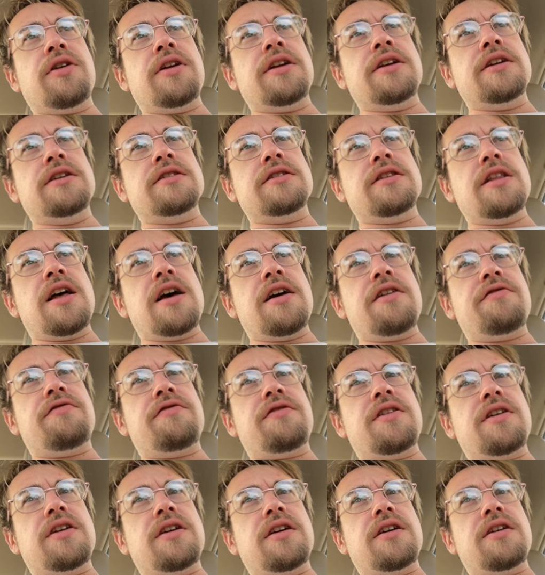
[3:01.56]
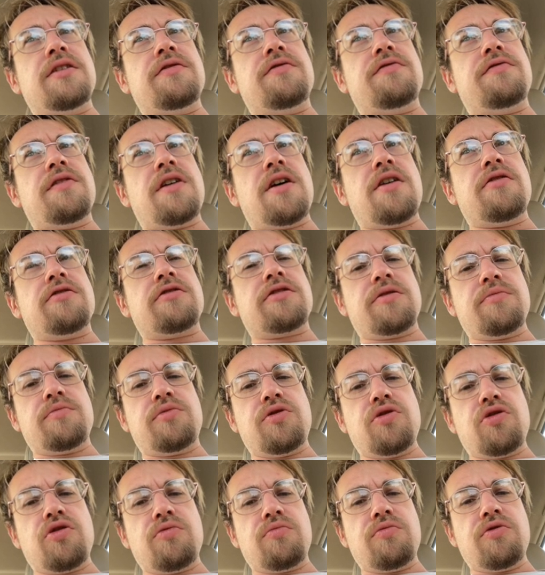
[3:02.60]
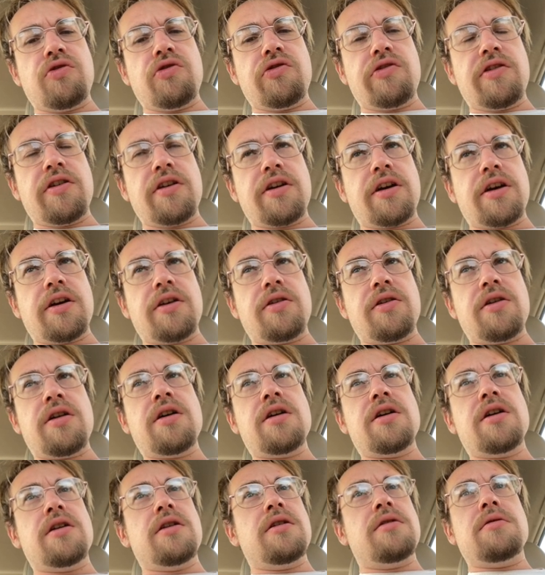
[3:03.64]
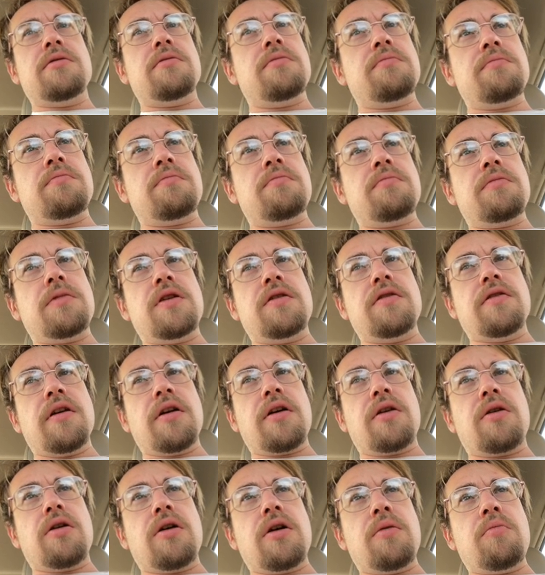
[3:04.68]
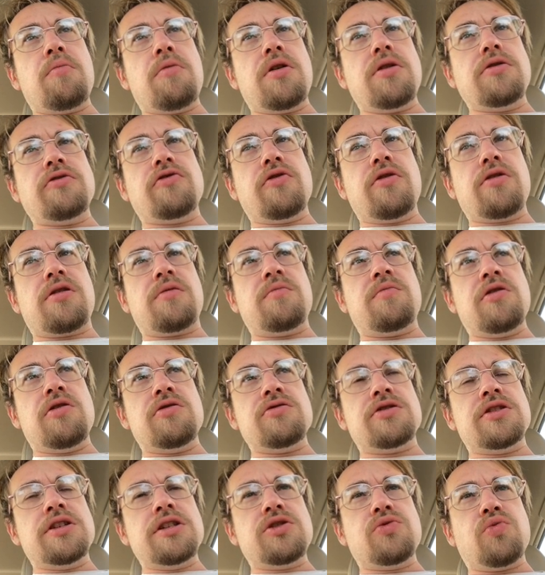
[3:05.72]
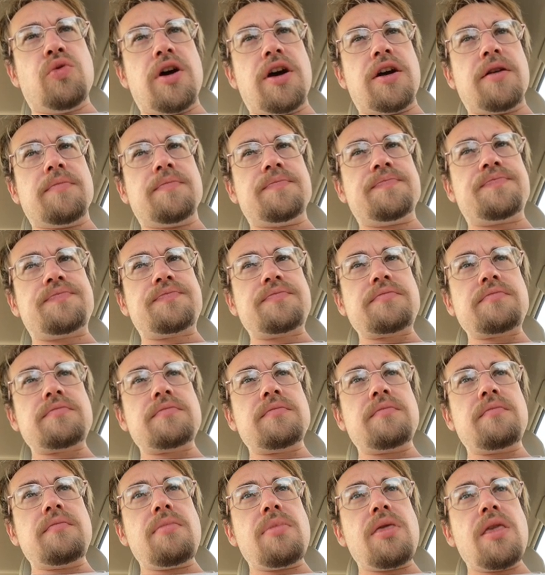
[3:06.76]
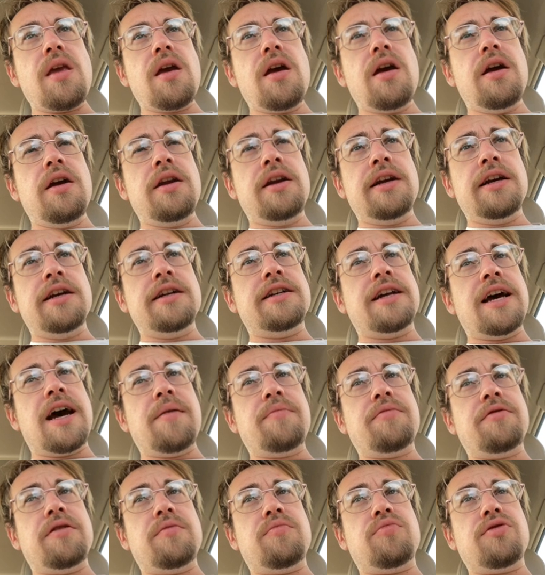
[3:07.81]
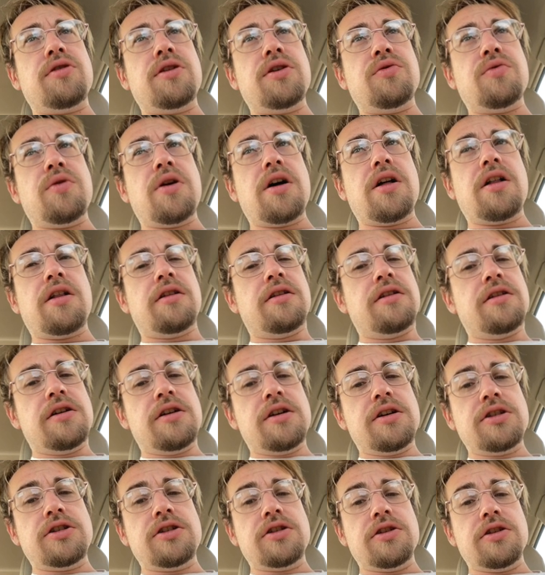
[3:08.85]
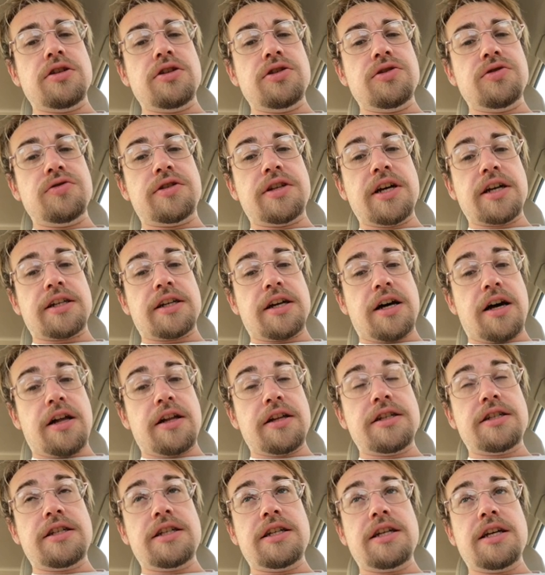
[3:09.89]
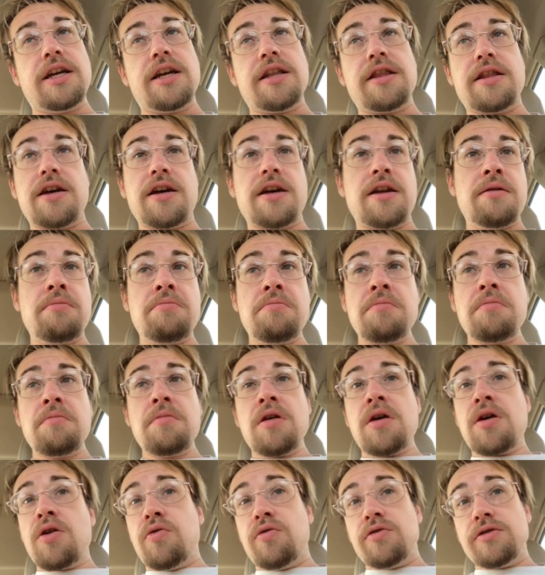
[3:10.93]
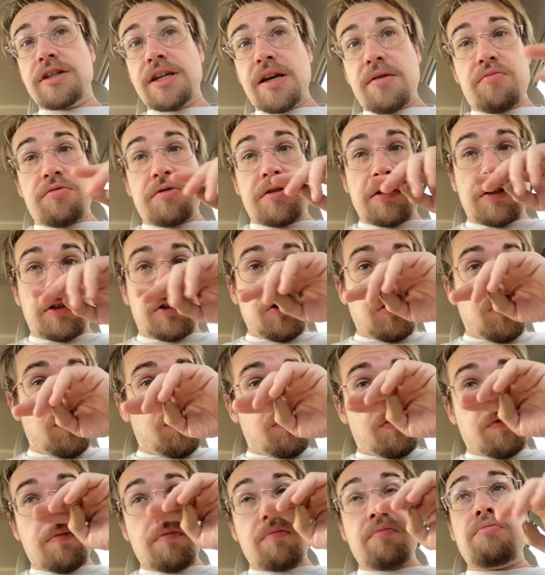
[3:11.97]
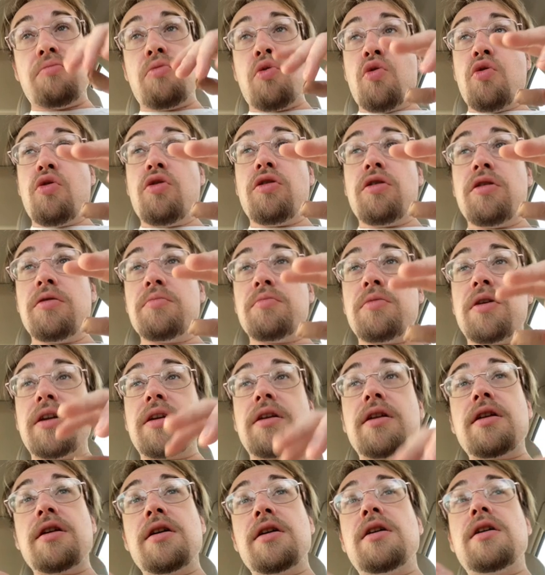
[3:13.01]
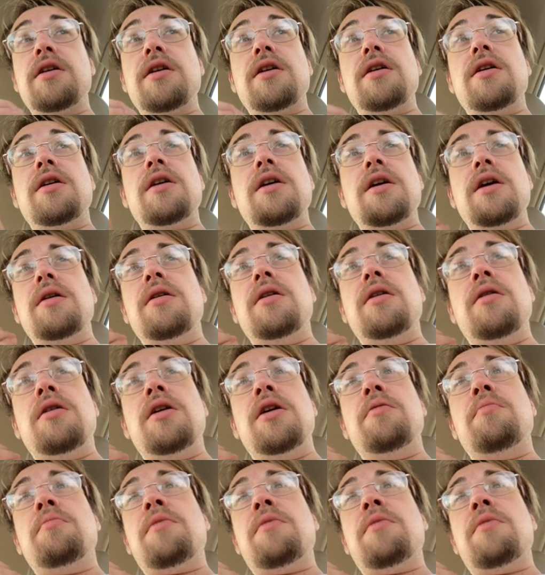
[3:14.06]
in his life, he found computer music, and he's like, I might as well compose this way. And he adapted pretty well to the new technology, and then was able to do more. But in